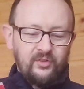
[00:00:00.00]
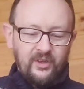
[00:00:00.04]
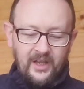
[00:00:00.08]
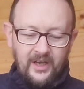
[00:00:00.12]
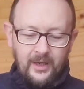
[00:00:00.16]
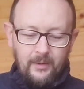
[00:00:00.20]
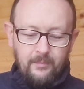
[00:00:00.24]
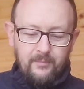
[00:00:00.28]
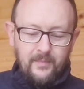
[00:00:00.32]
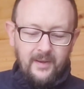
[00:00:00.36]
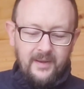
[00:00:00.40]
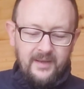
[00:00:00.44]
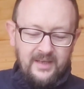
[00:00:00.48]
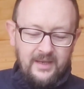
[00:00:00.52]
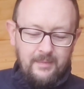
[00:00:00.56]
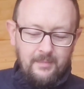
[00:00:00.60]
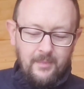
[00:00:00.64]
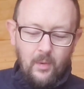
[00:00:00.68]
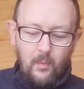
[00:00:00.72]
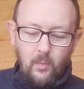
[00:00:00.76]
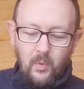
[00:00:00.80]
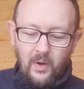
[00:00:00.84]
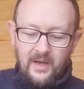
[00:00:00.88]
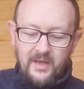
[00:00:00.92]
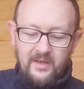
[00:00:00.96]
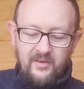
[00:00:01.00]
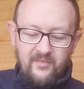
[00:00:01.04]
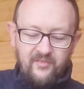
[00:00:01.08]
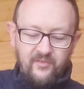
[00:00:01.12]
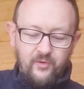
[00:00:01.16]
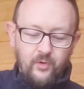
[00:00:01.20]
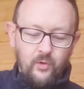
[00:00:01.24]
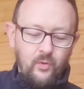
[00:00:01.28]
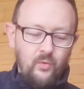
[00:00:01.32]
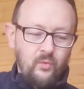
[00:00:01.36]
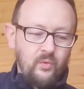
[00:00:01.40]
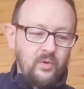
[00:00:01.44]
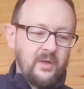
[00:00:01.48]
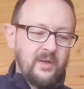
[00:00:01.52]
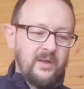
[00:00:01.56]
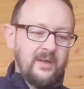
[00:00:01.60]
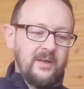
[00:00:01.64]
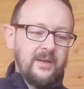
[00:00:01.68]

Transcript: and I'm making my way through.